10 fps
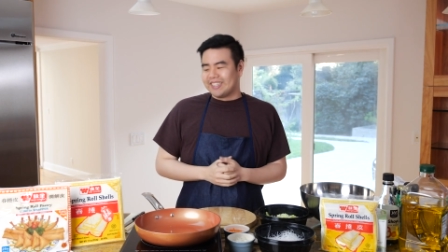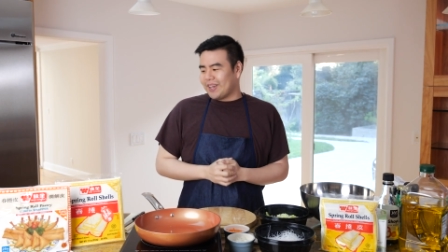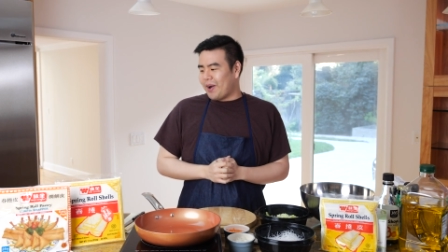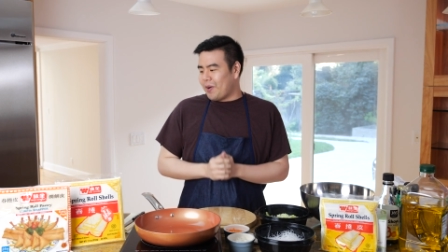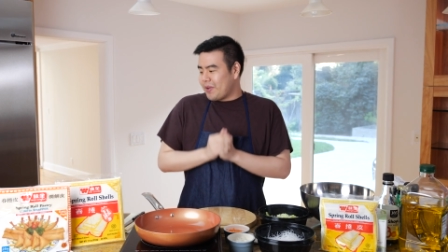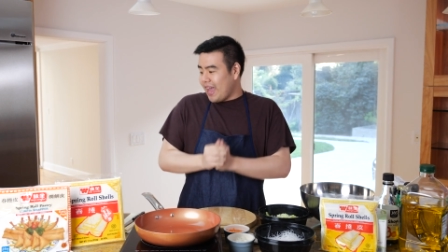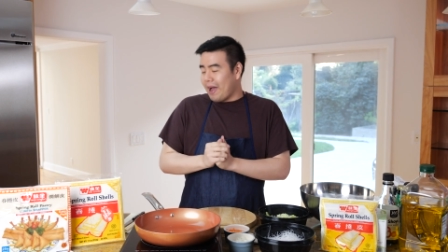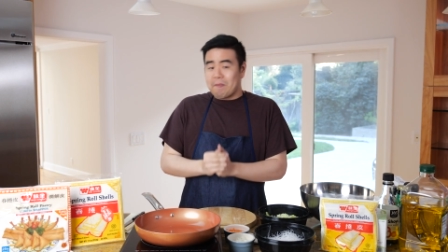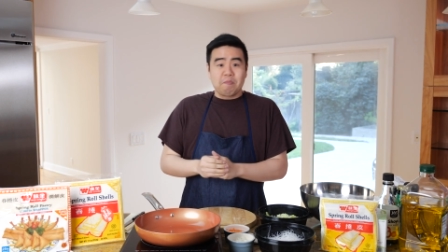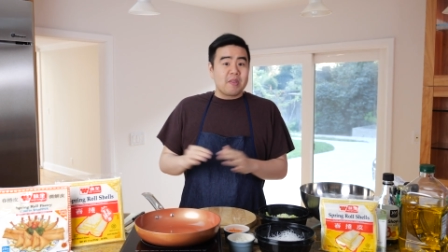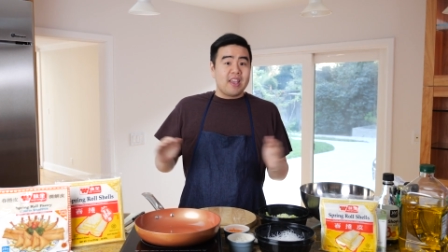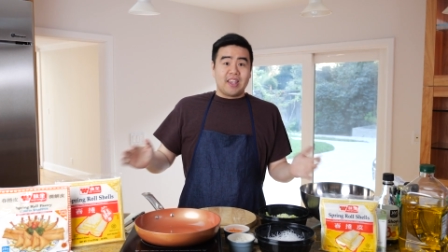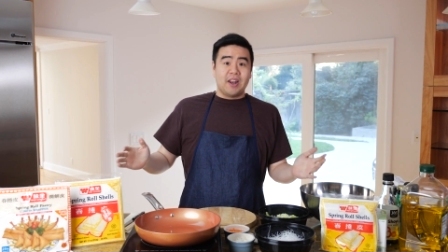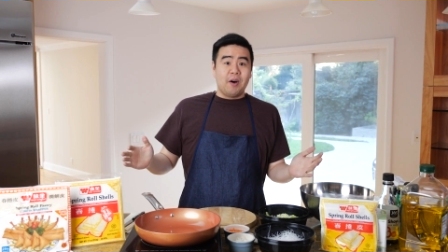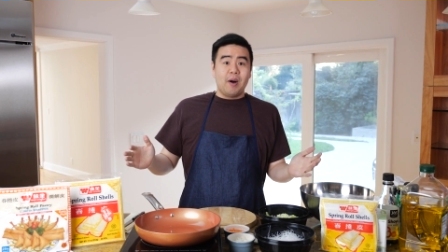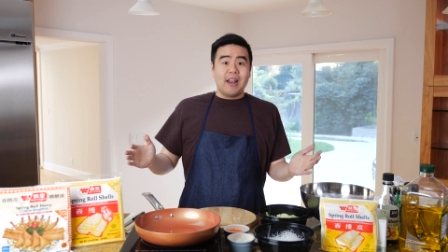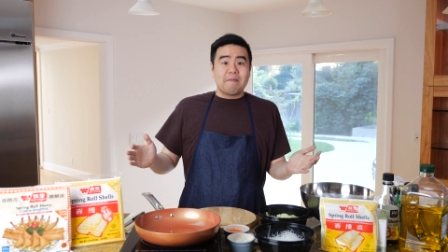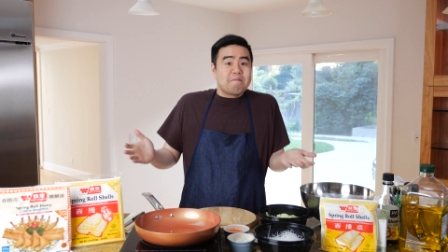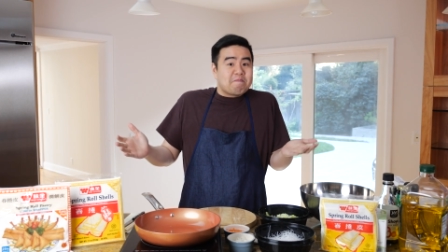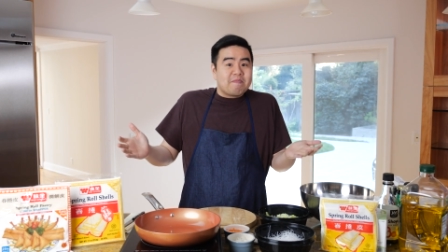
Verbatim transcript: So yeah, you know what?